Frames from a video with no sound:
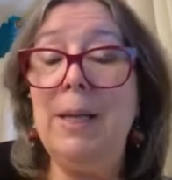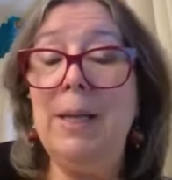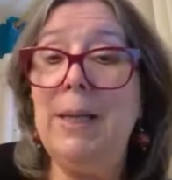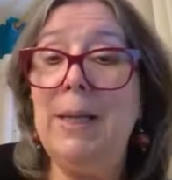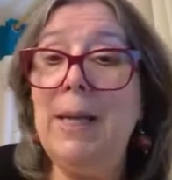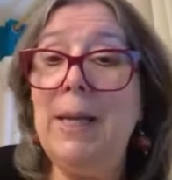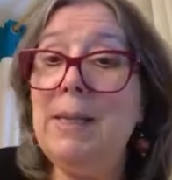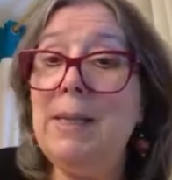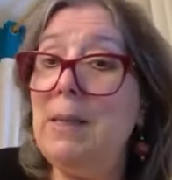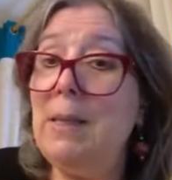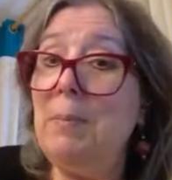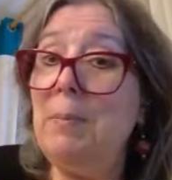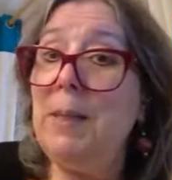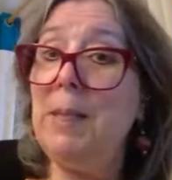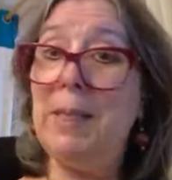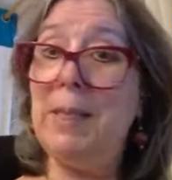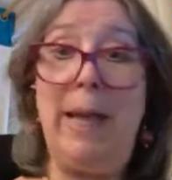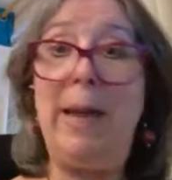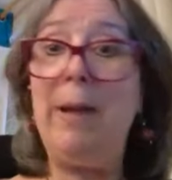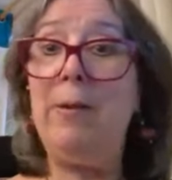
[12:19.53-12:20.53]
Then some
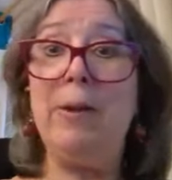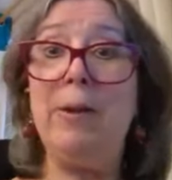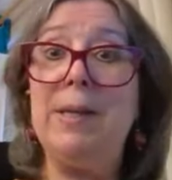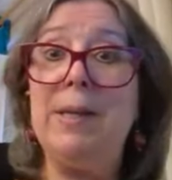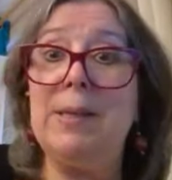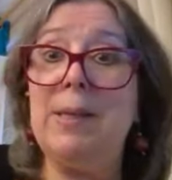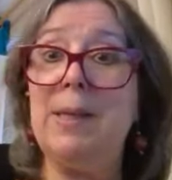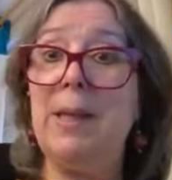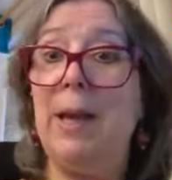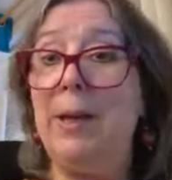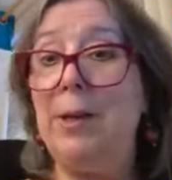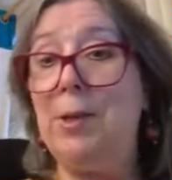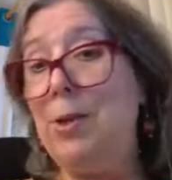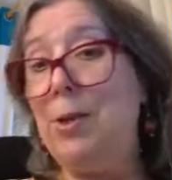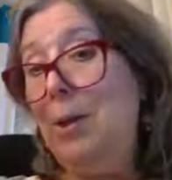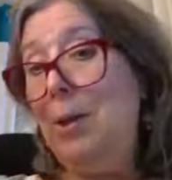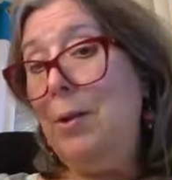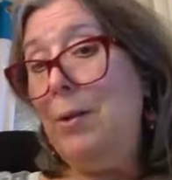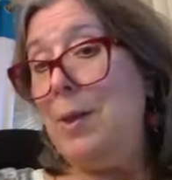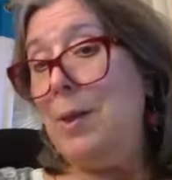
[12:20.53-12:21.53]
clary
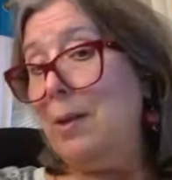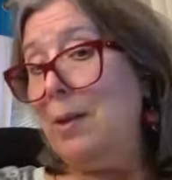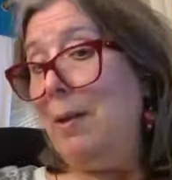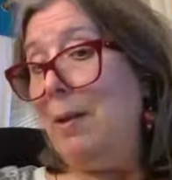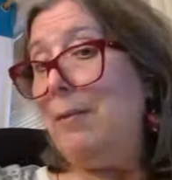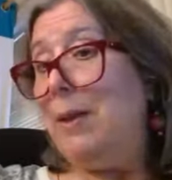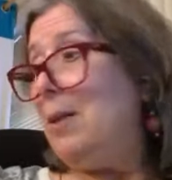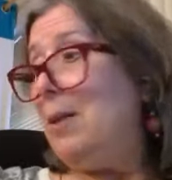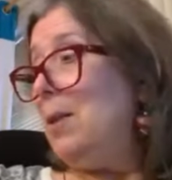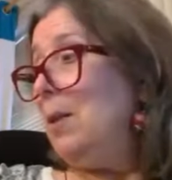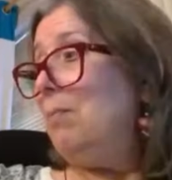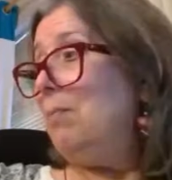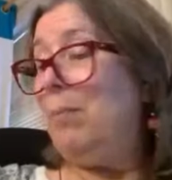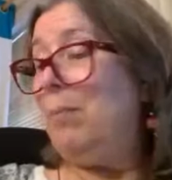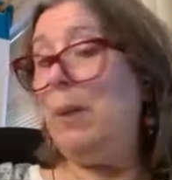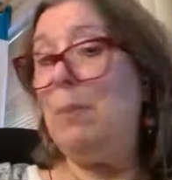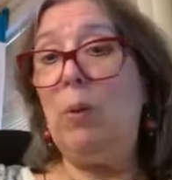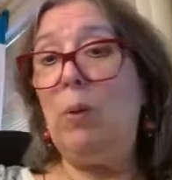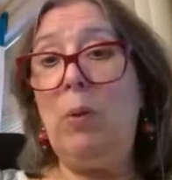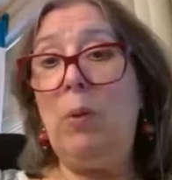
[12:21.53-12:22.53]
sage, you know, the stuff that
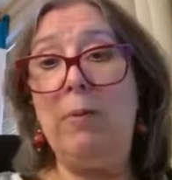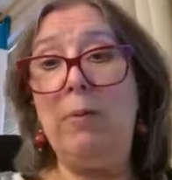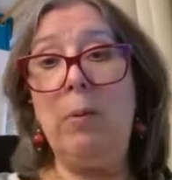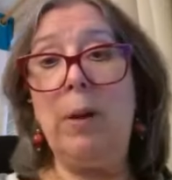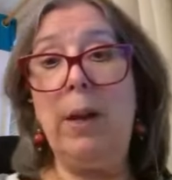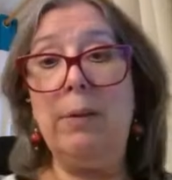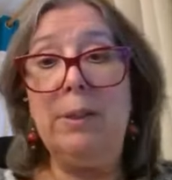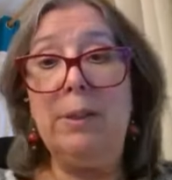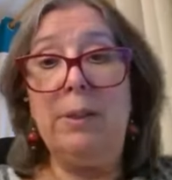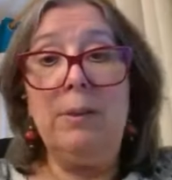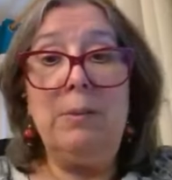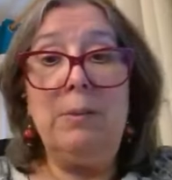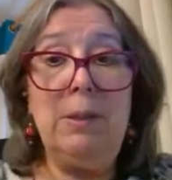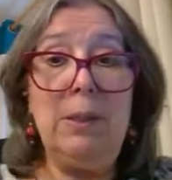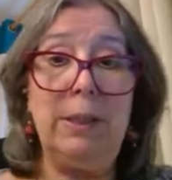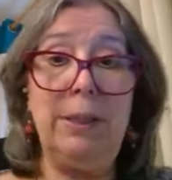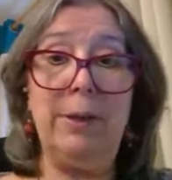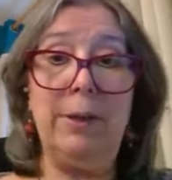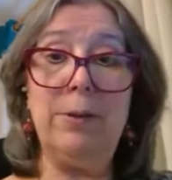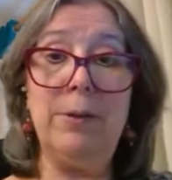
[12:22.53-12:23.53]
people wave around to
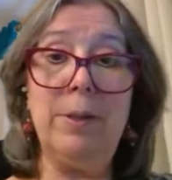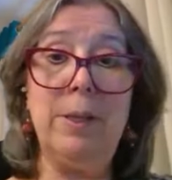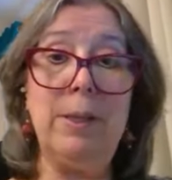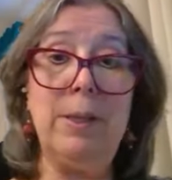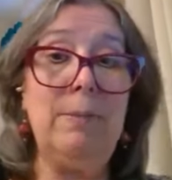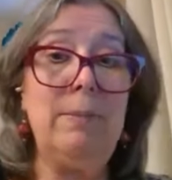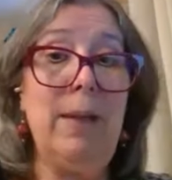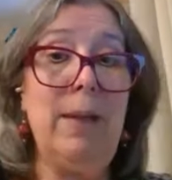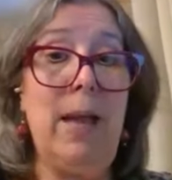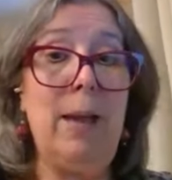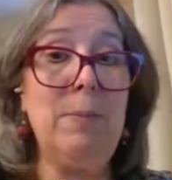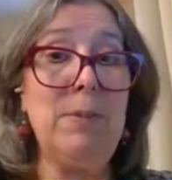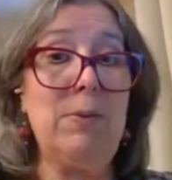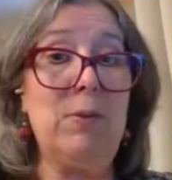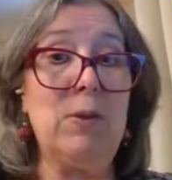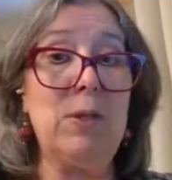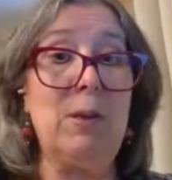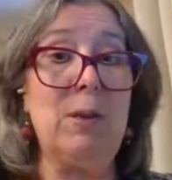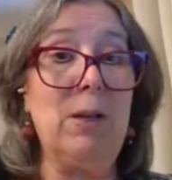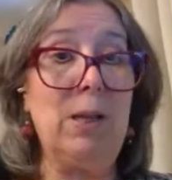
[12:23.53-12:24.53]
clear the
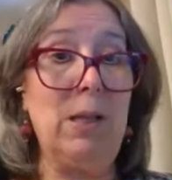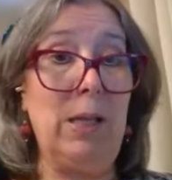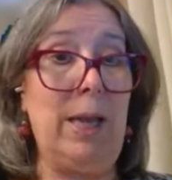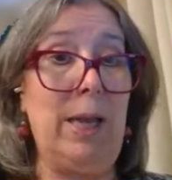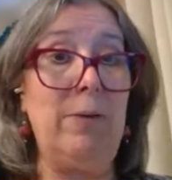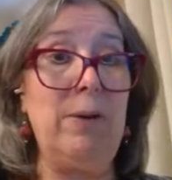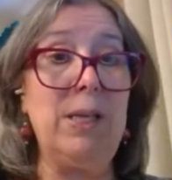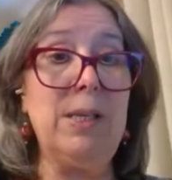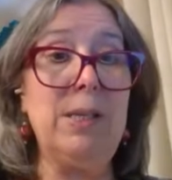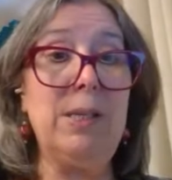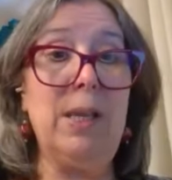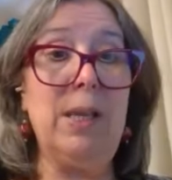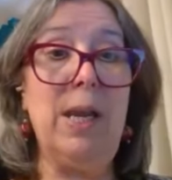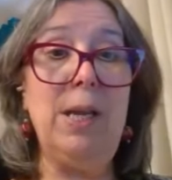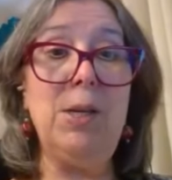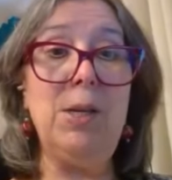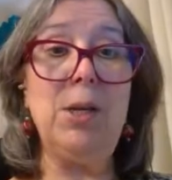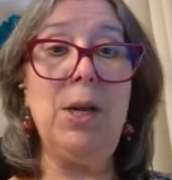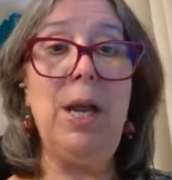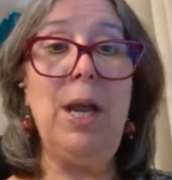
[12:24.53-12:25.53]
atmosphere, some clary
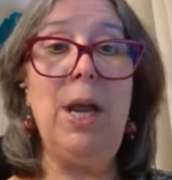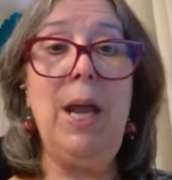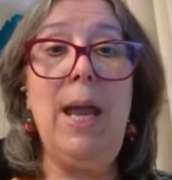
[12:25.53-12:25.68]
sage.